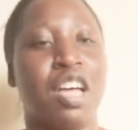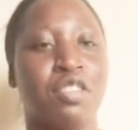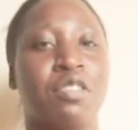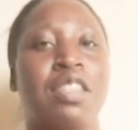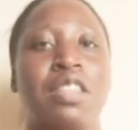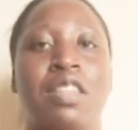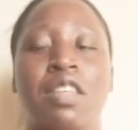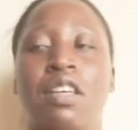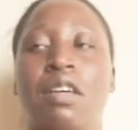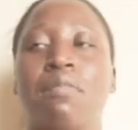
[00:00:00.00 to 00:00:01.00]
And so
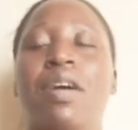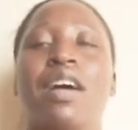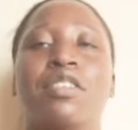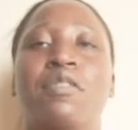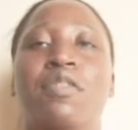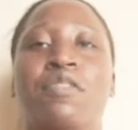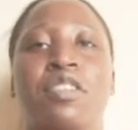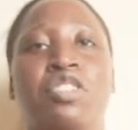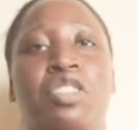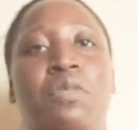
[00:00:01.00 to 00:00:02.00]
the impact of the
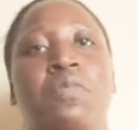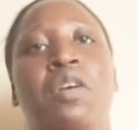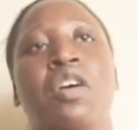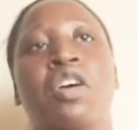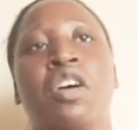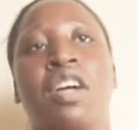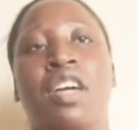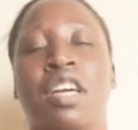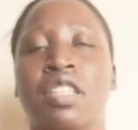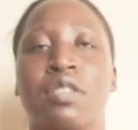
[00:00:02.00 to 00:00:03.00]
fellowship
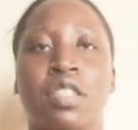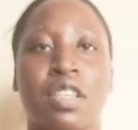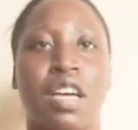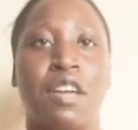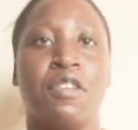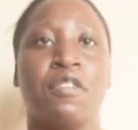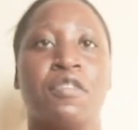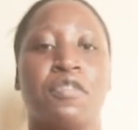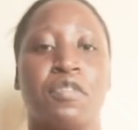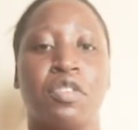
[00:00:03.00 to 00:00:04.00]
is kind
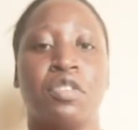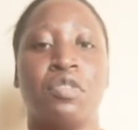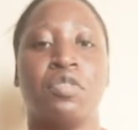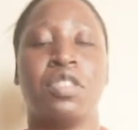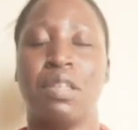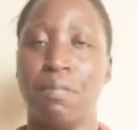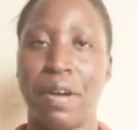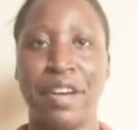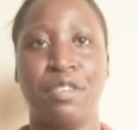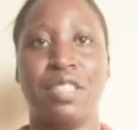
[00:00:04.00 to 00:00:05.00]
of,
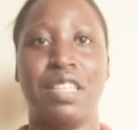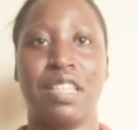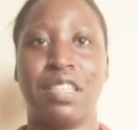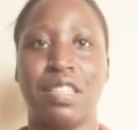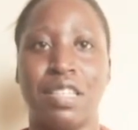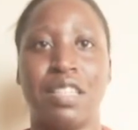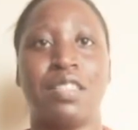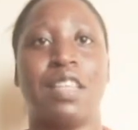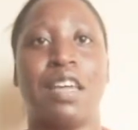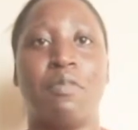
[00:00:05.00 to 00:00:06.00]
symbiotic, in the
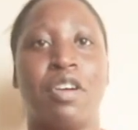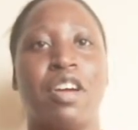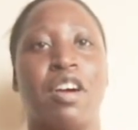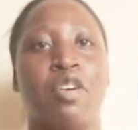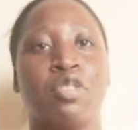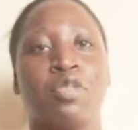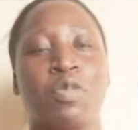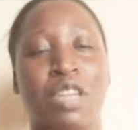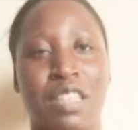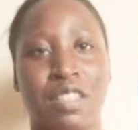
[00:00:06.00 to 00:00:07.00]
sense that America
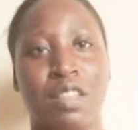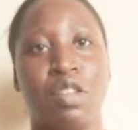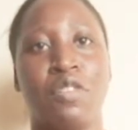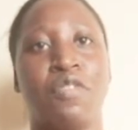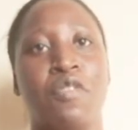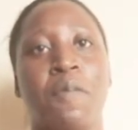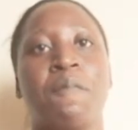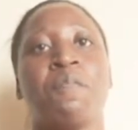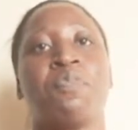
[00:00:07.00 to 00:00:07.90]
also gains a lot from